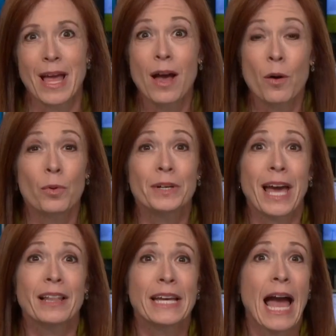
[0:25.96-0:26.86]
Well, Kelly,
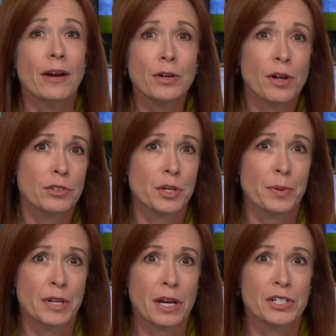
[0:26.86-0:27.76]
agriculture
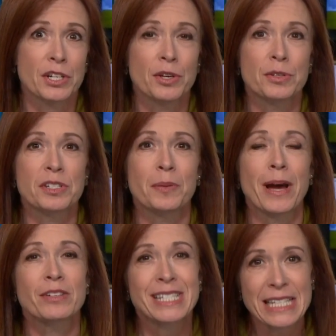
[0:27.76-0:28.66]
production uses about
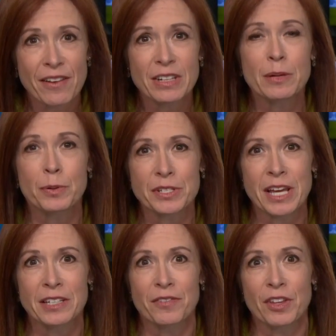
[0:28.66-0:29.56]
70% of
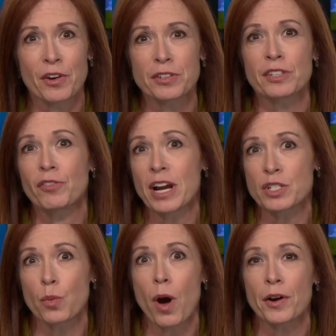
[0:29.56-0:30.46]
the Earth's fresh
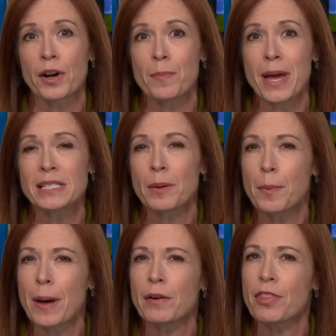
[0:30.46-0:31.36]
water and makes up about a
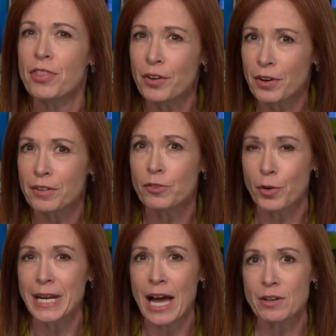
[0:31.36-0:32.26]
third of
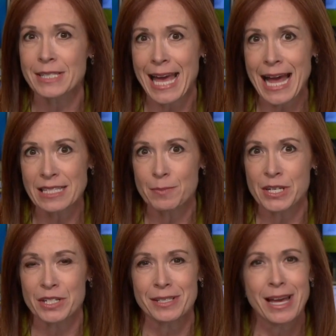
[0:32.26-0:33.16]
greenhouse gas emissions.
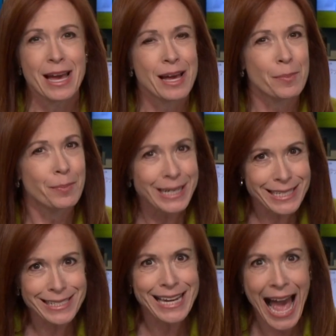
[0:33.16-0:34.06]
But it doesn't
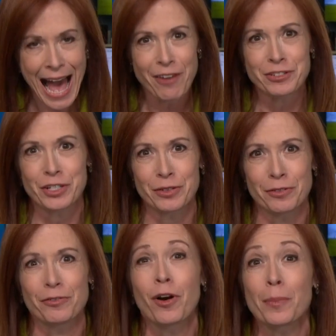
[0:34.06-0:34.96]
have to.
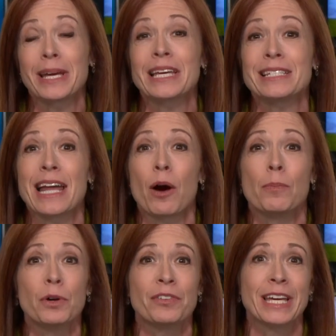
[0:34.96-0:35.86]
Farming is now
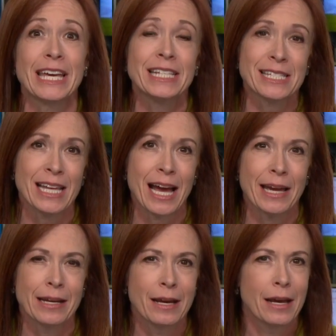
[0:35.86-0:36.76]
moving inside,
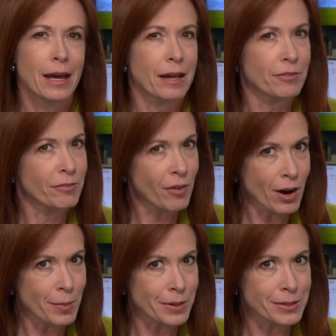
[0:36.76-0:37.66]
and
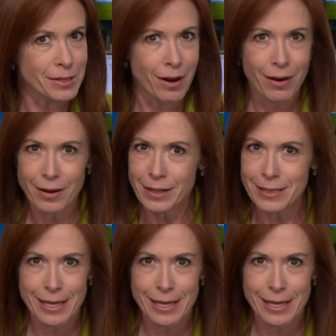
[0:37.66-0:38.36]
farmers aren't exactly